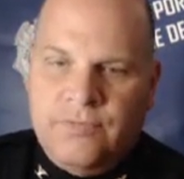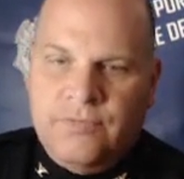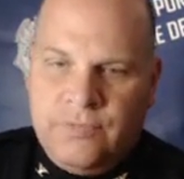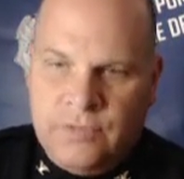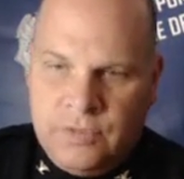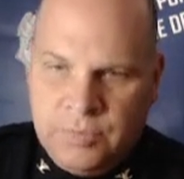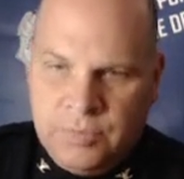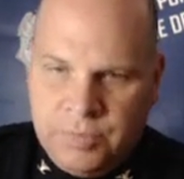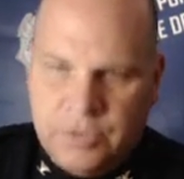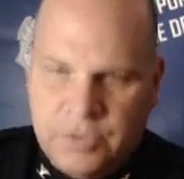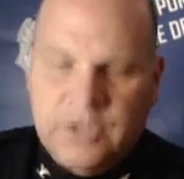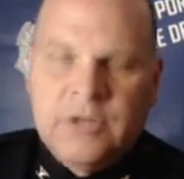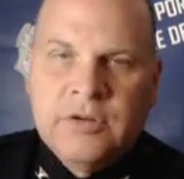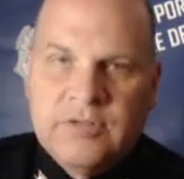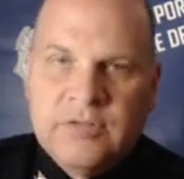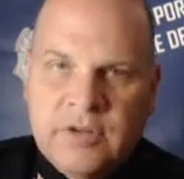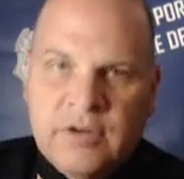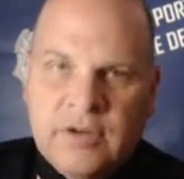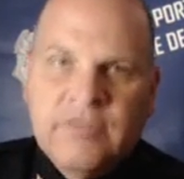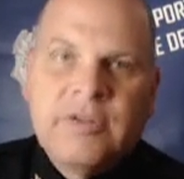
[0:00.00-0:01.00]
to put
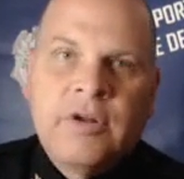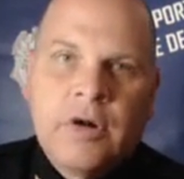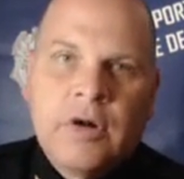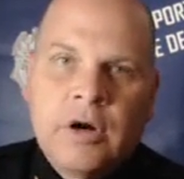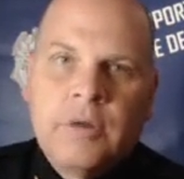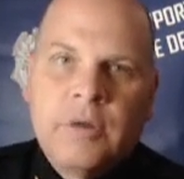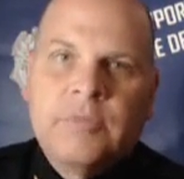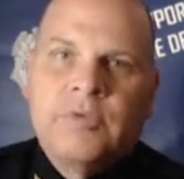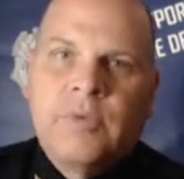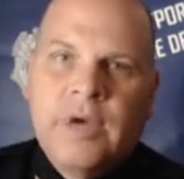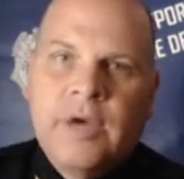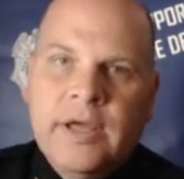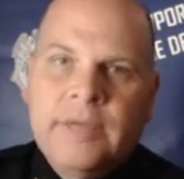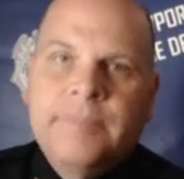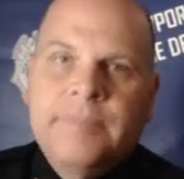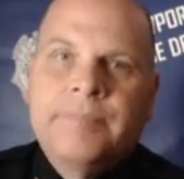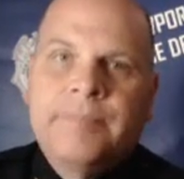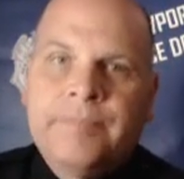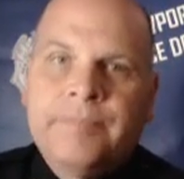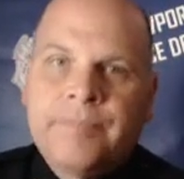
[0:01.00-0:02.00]
yourself in harm's way
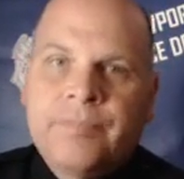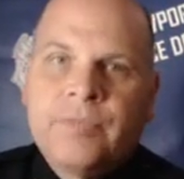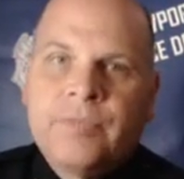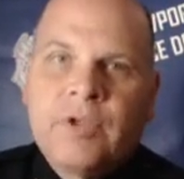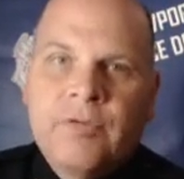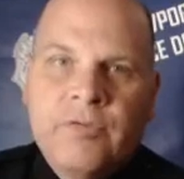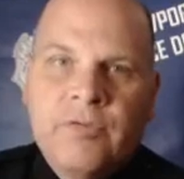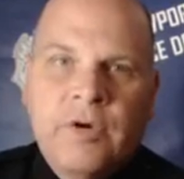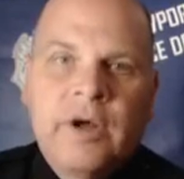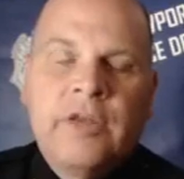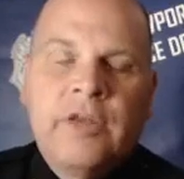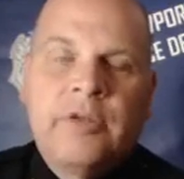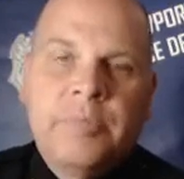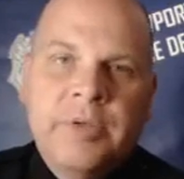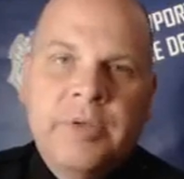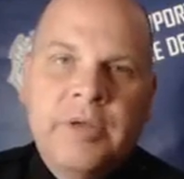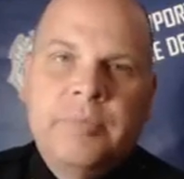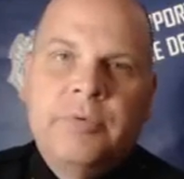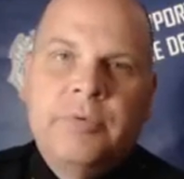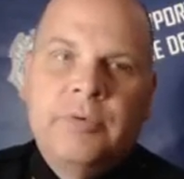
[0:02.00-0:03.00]
for other
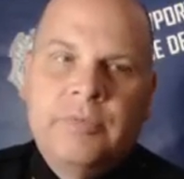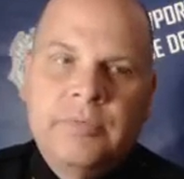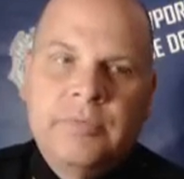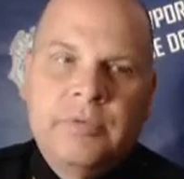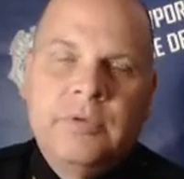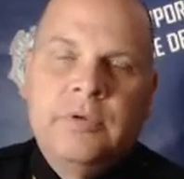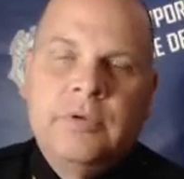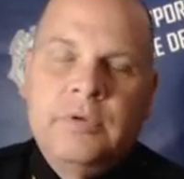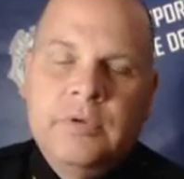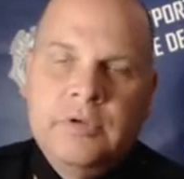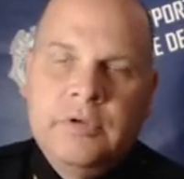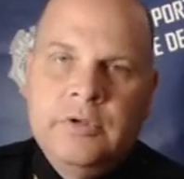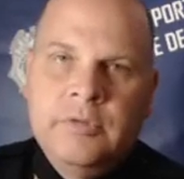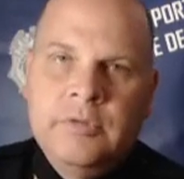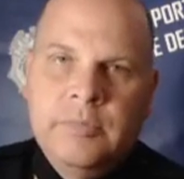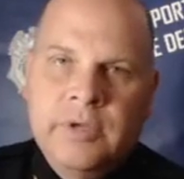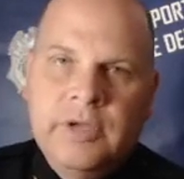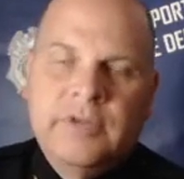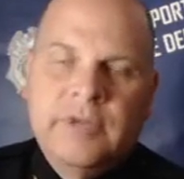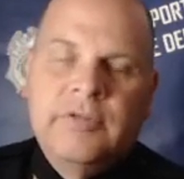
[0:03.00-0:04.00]
people, to
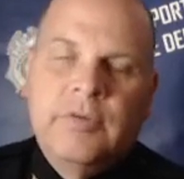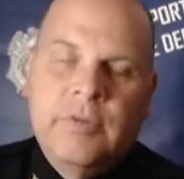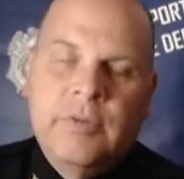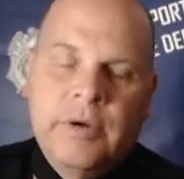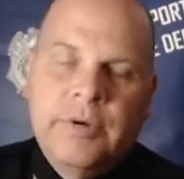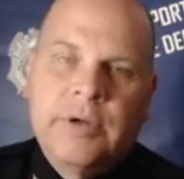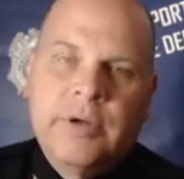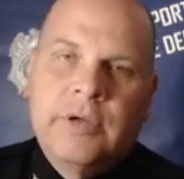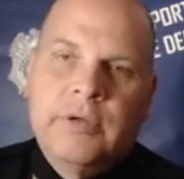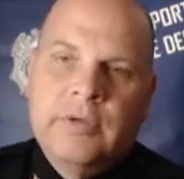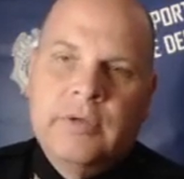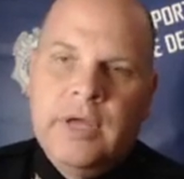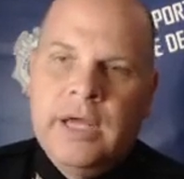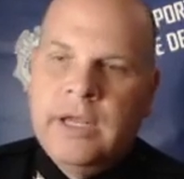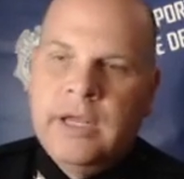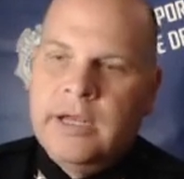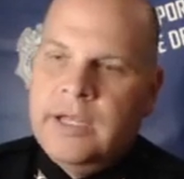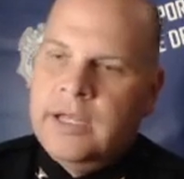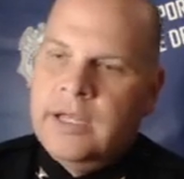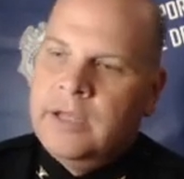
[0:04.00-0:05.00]
me, is heroic.
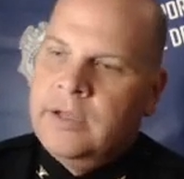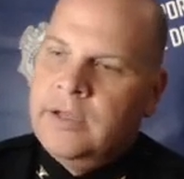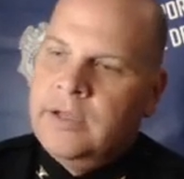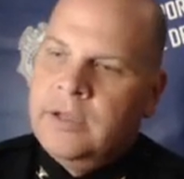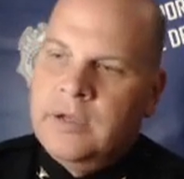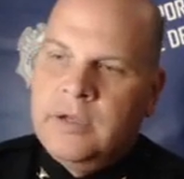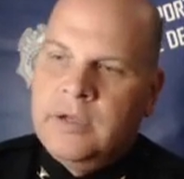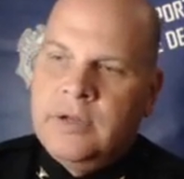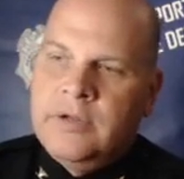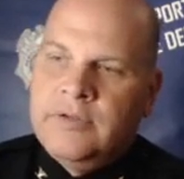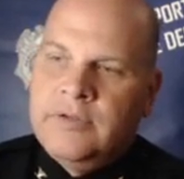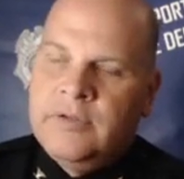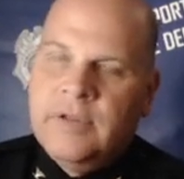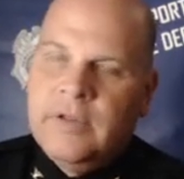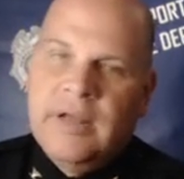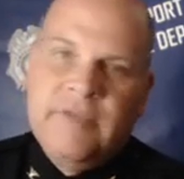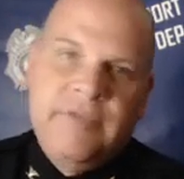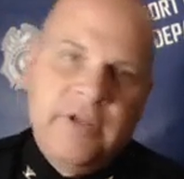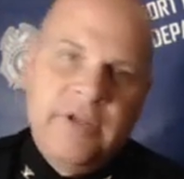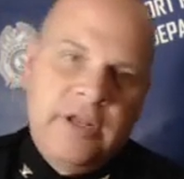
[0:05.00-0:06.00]
And so
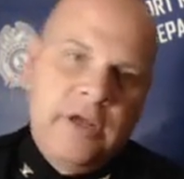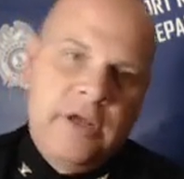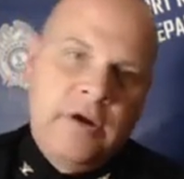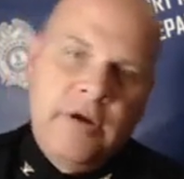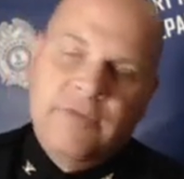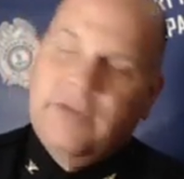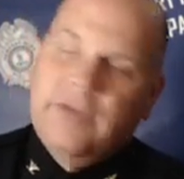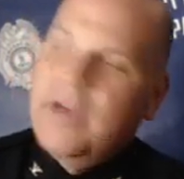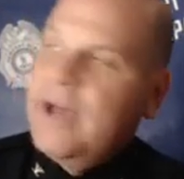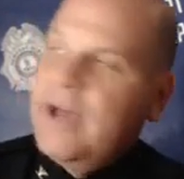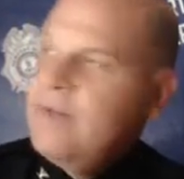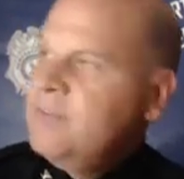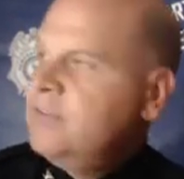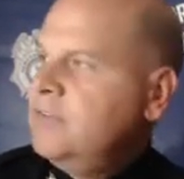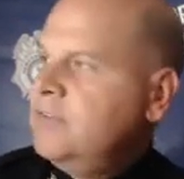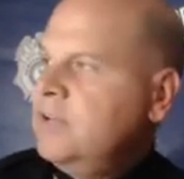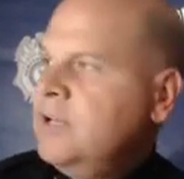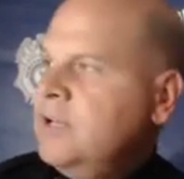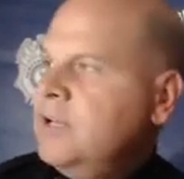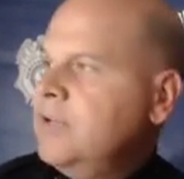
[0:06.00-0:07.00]
that video, if you haven't
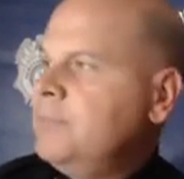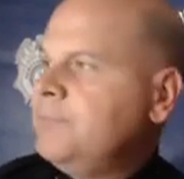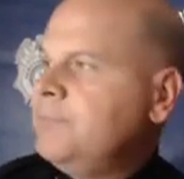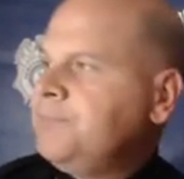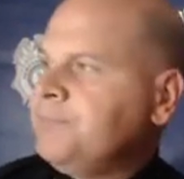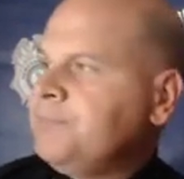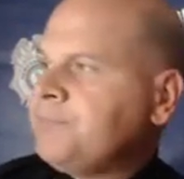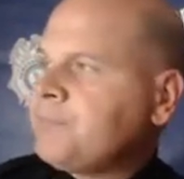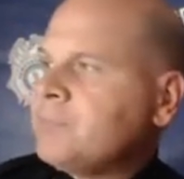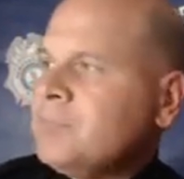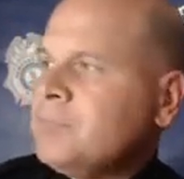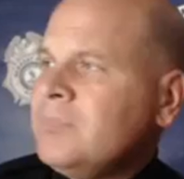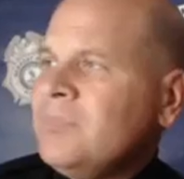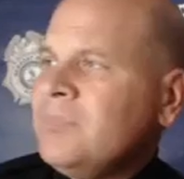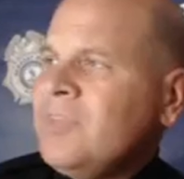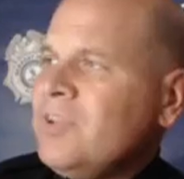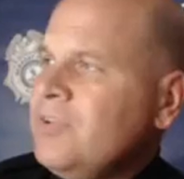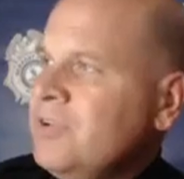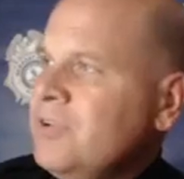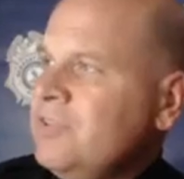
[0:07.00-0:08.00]
seen it,
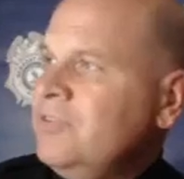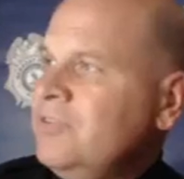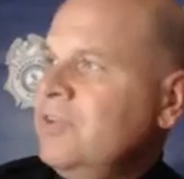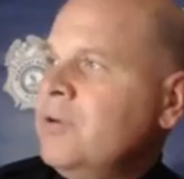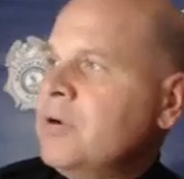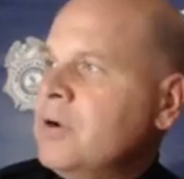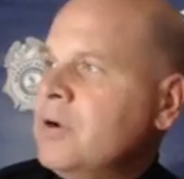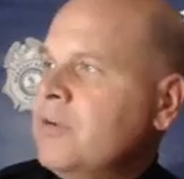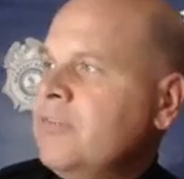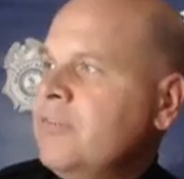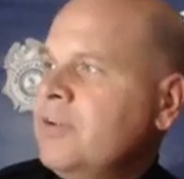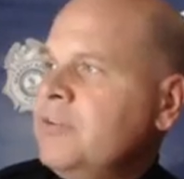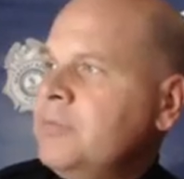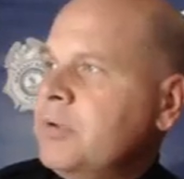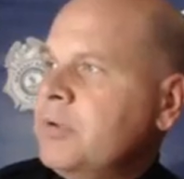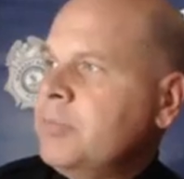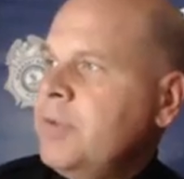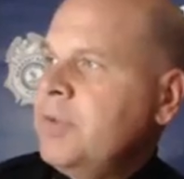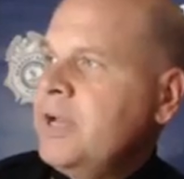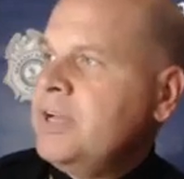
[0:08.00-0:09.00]
you can see it on our
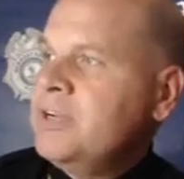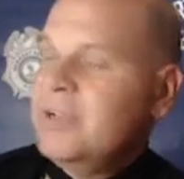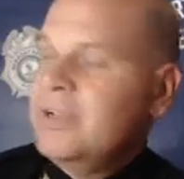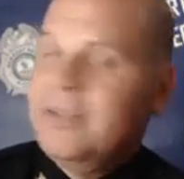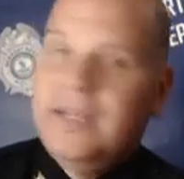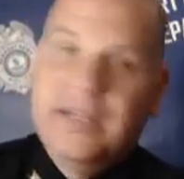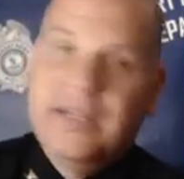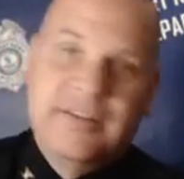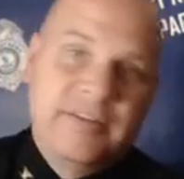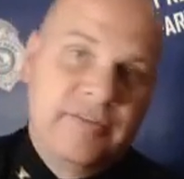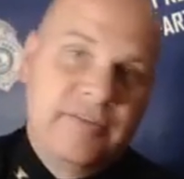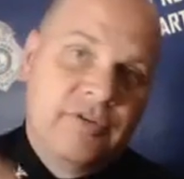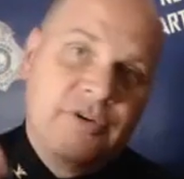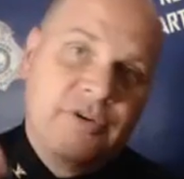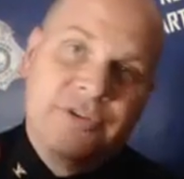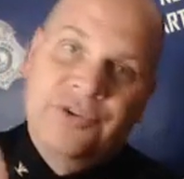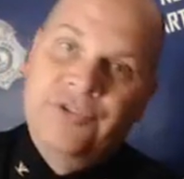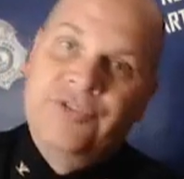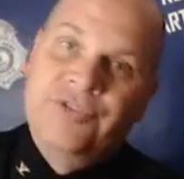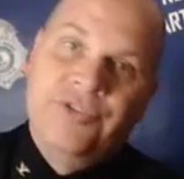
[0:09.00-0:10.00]
Facebook page. I think it's even
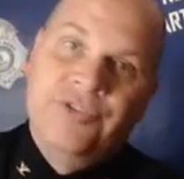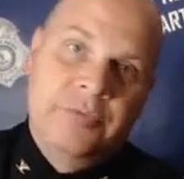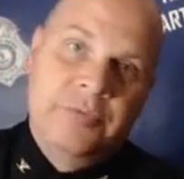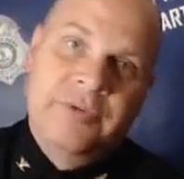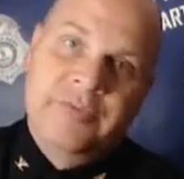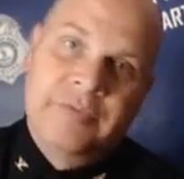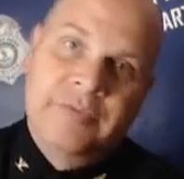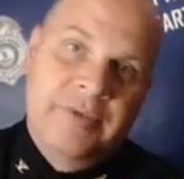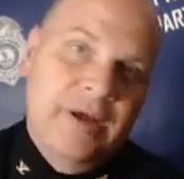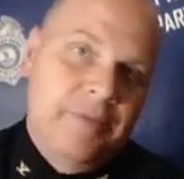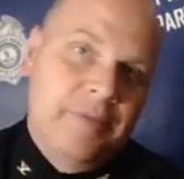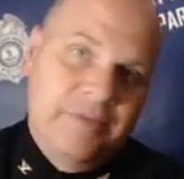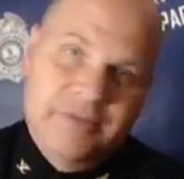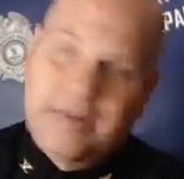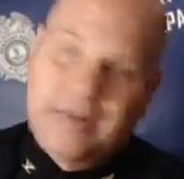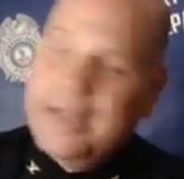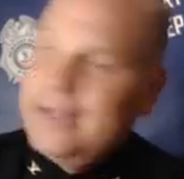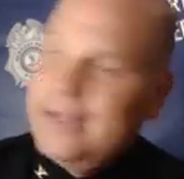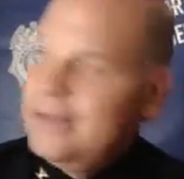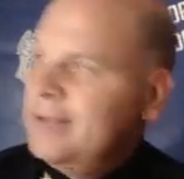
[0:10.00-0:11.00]
on YouTube, if I'm not
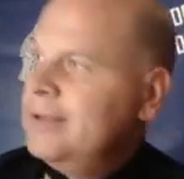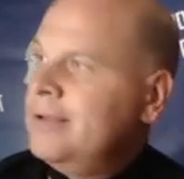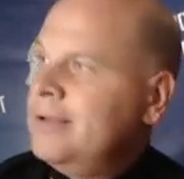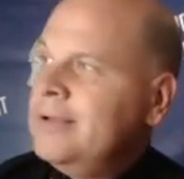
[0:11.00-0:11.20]
mistaken.